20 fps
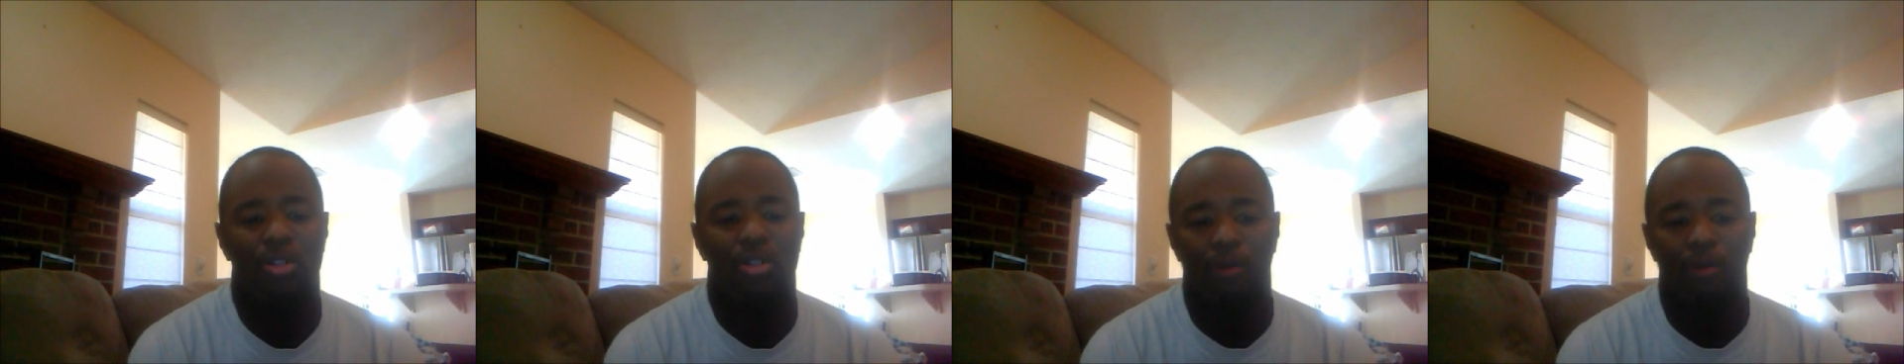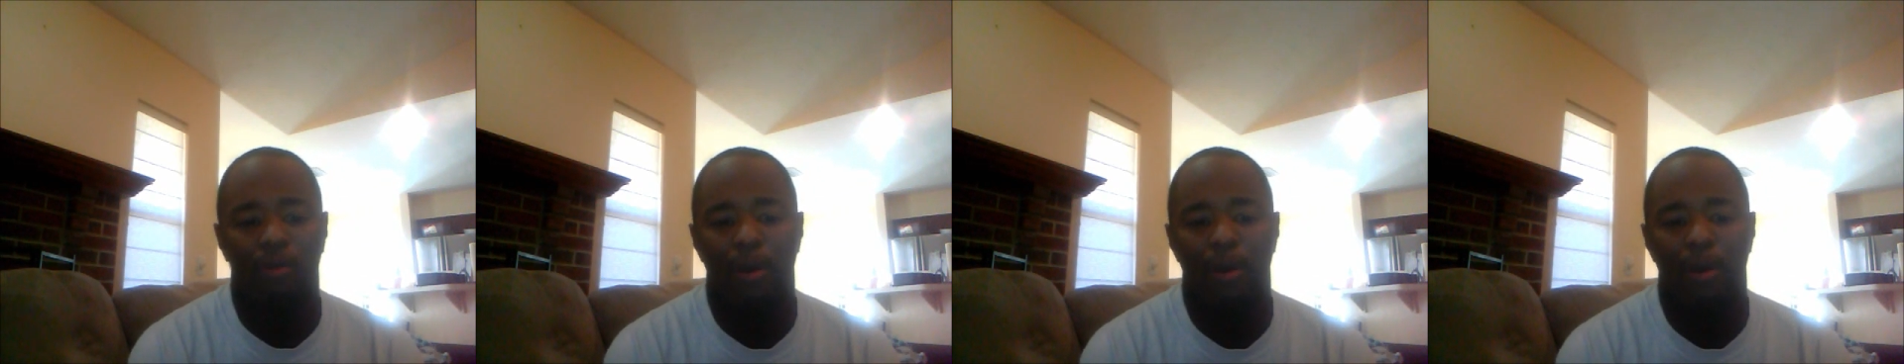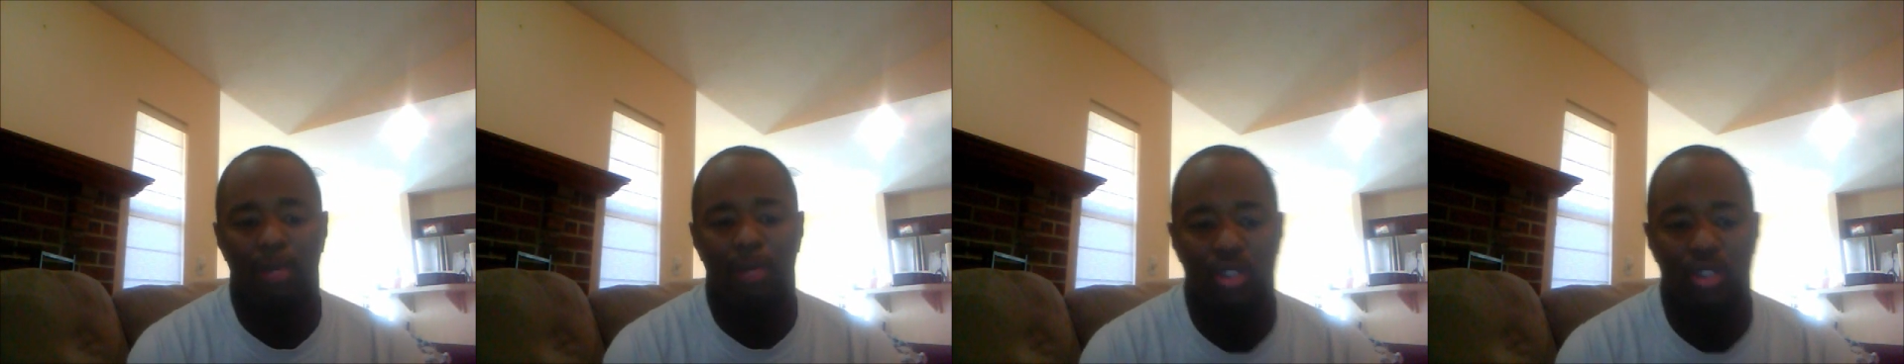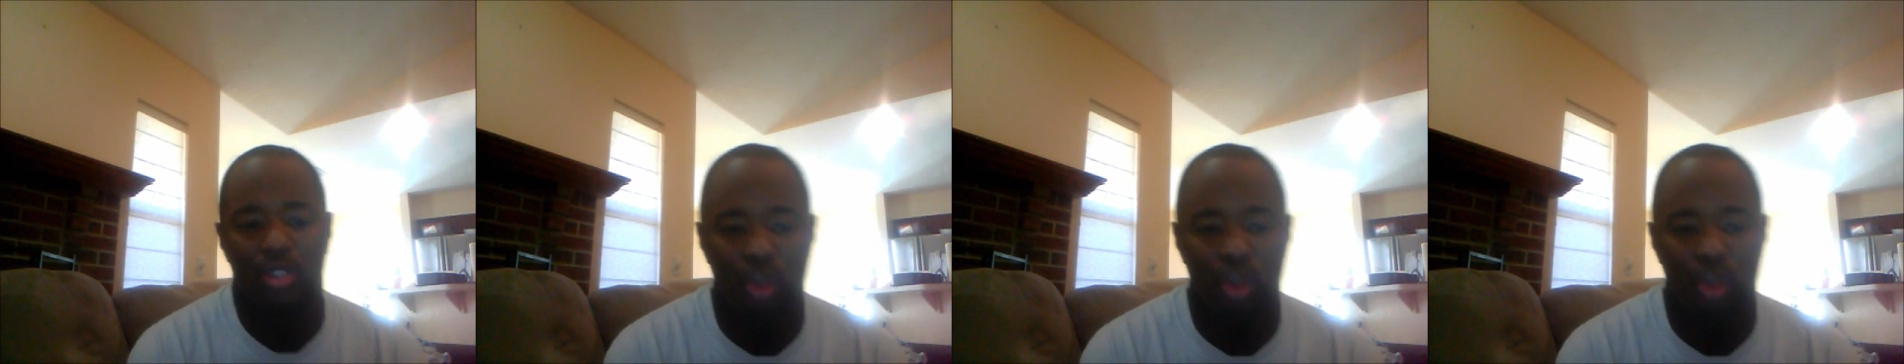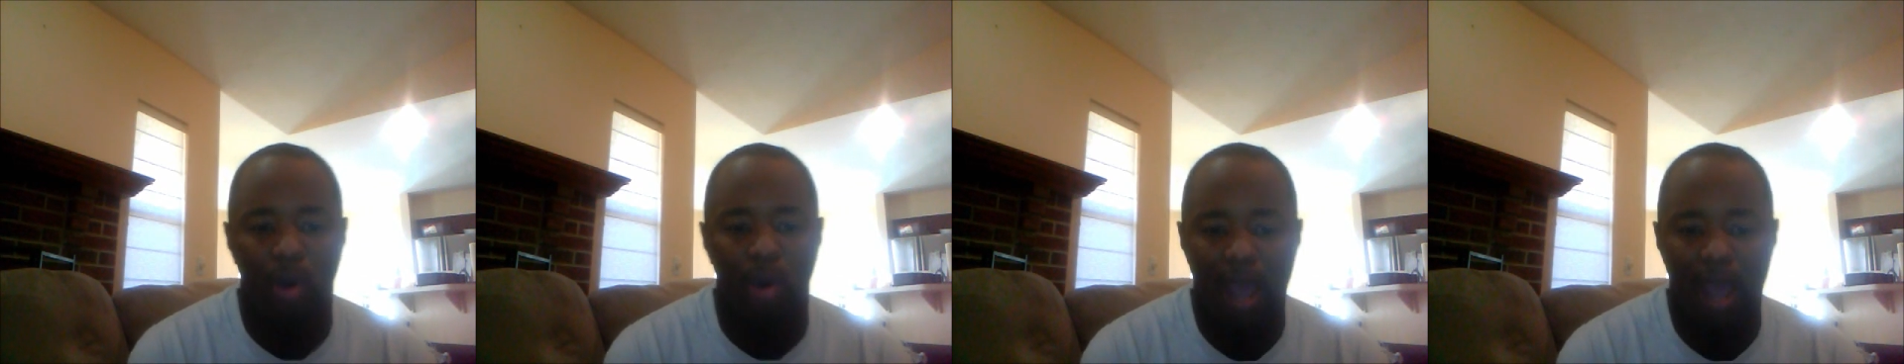The Republic
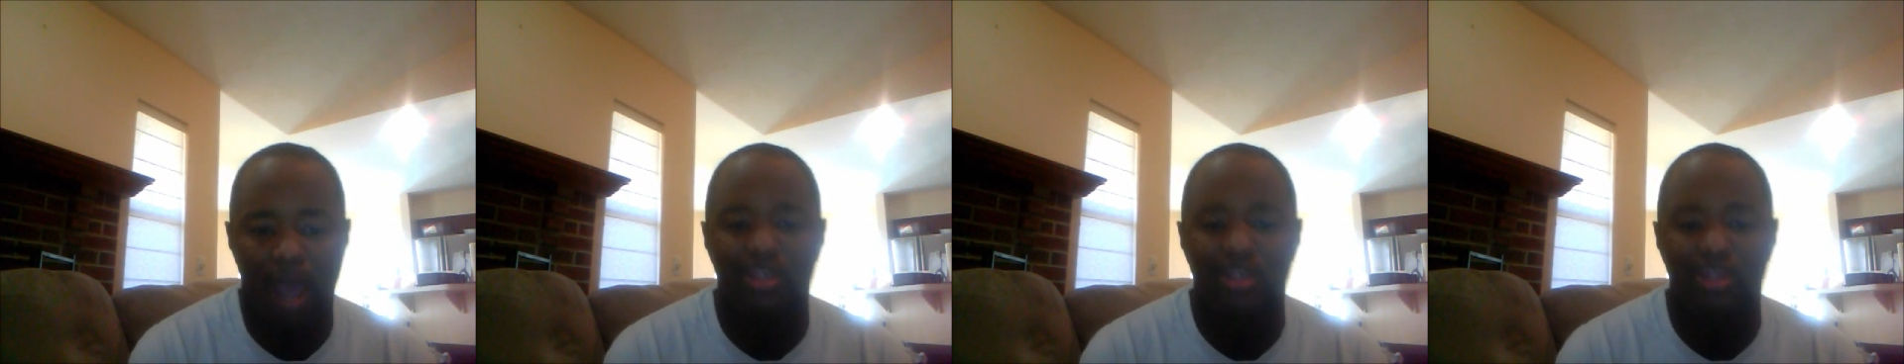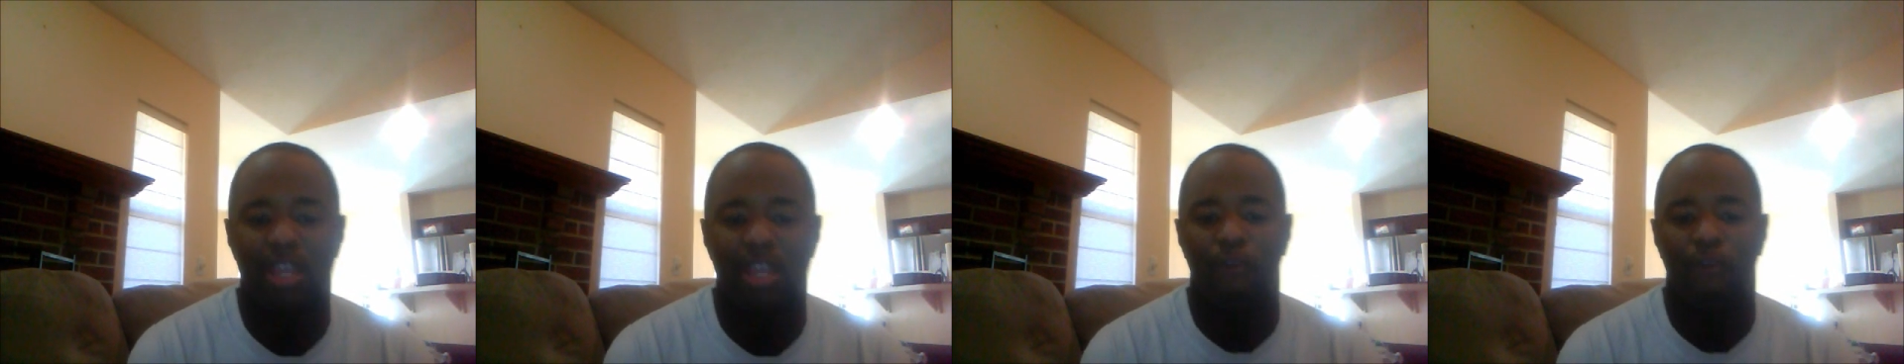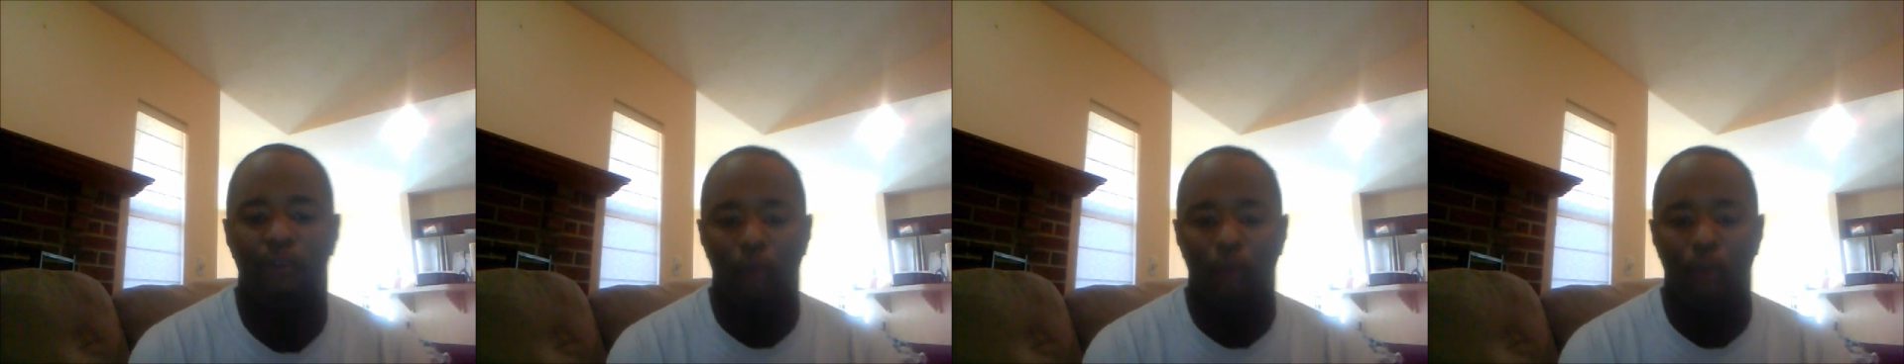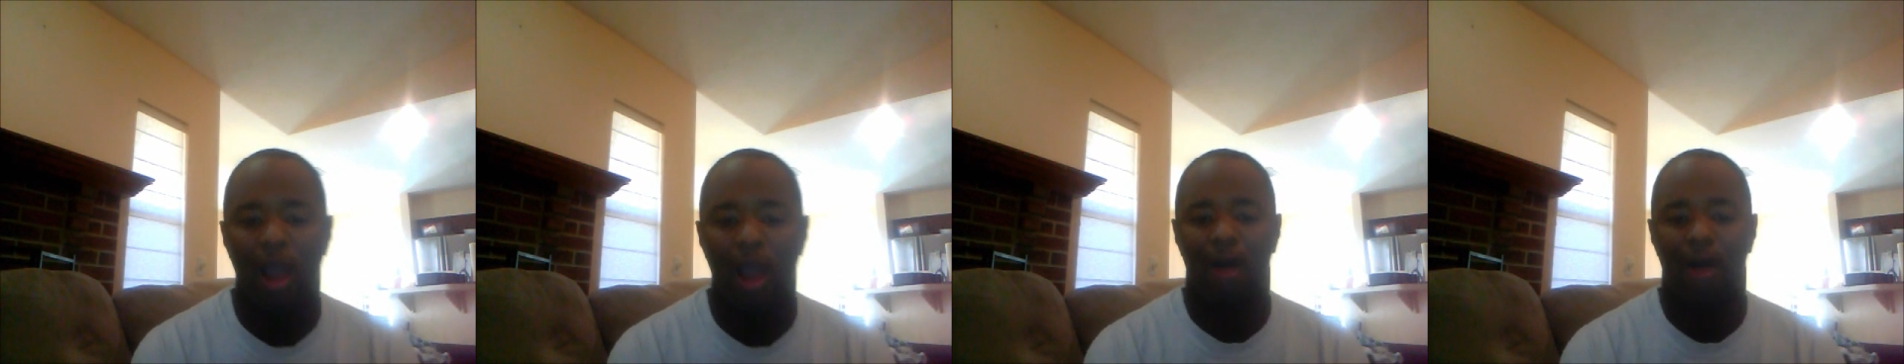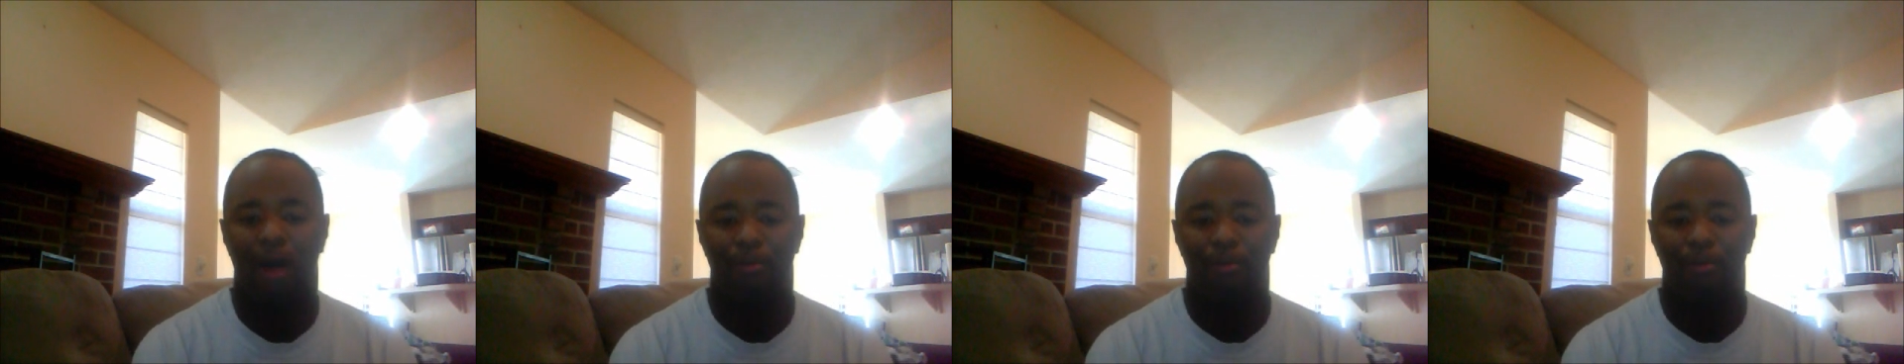stole everything from WoW,
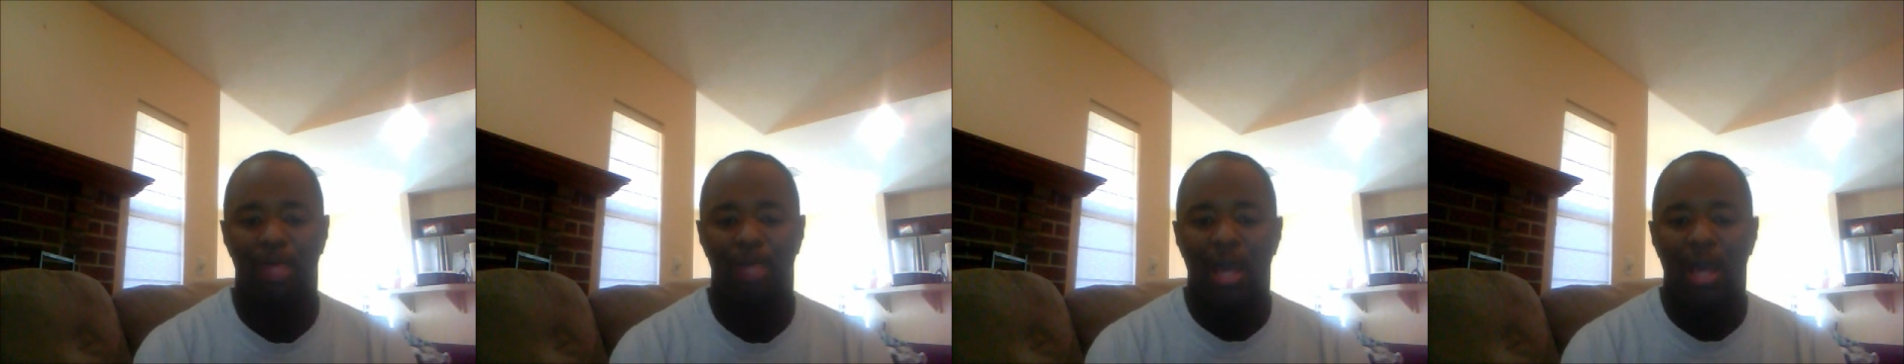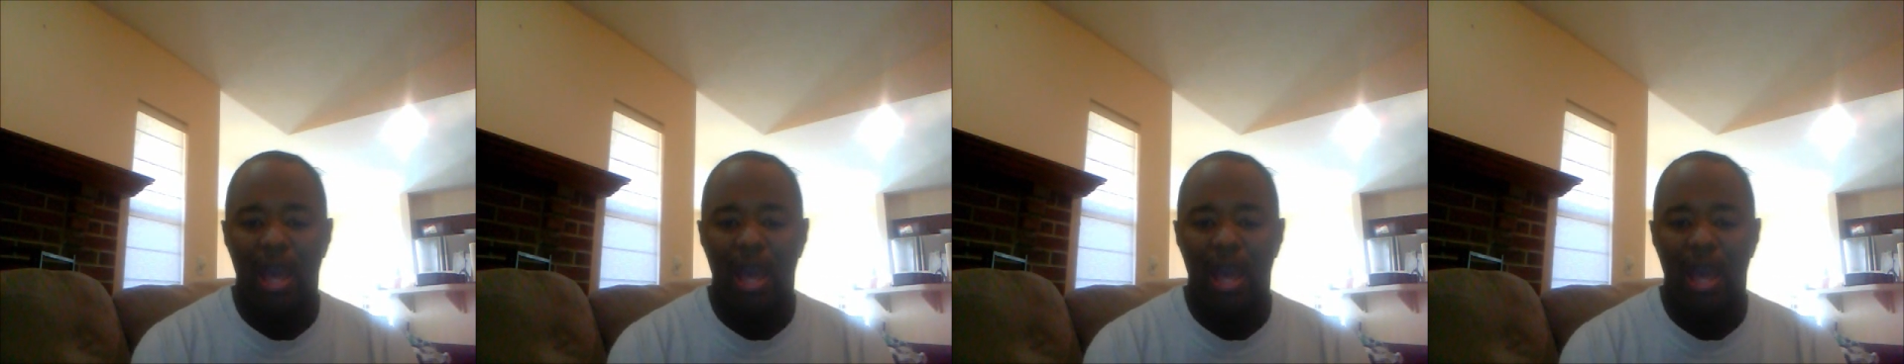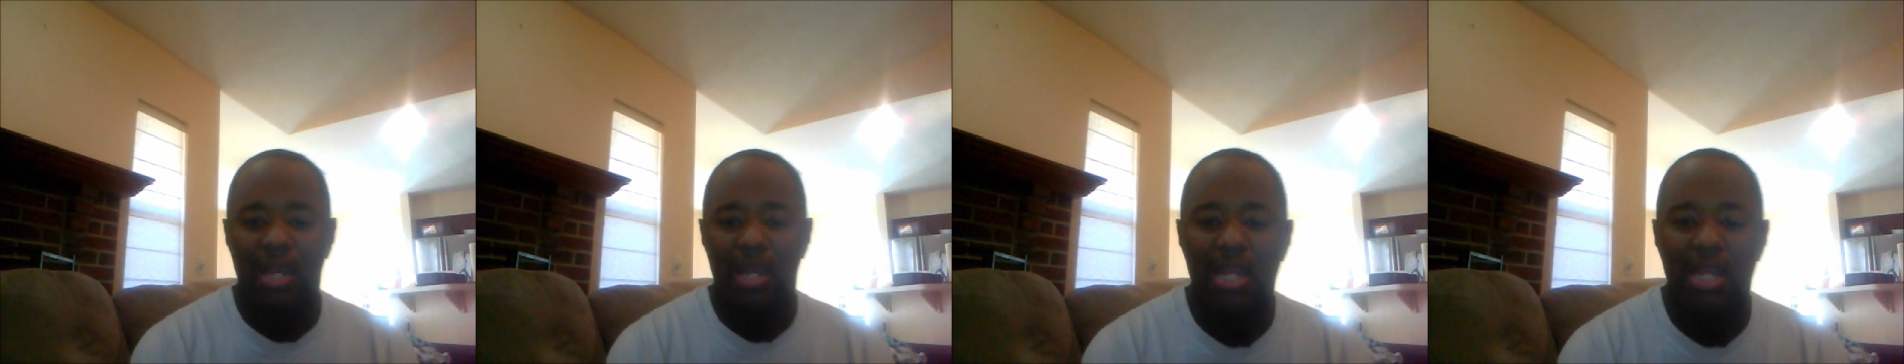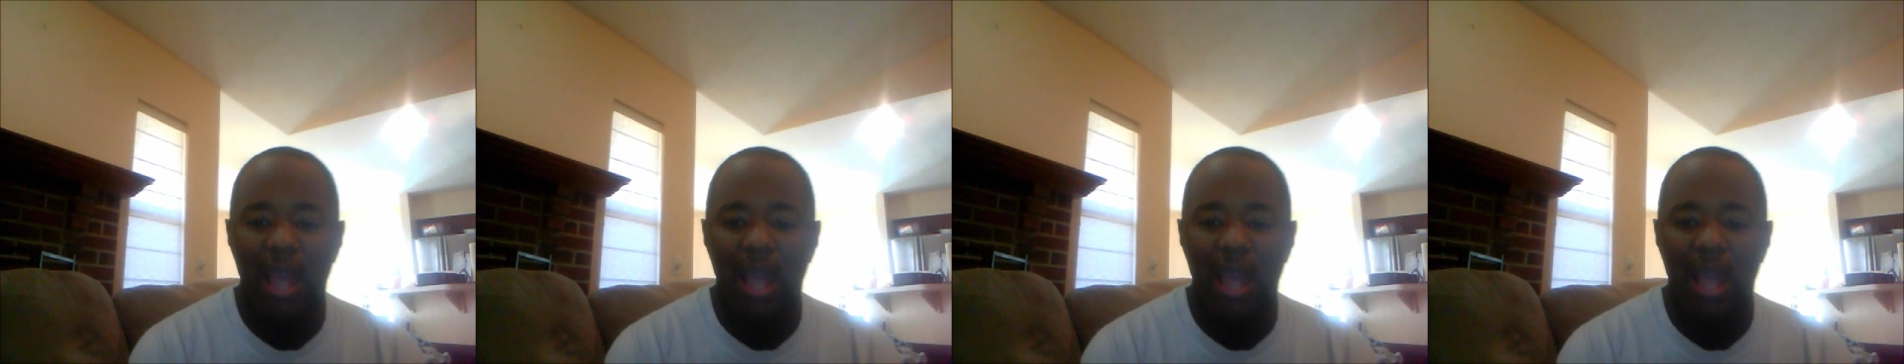and he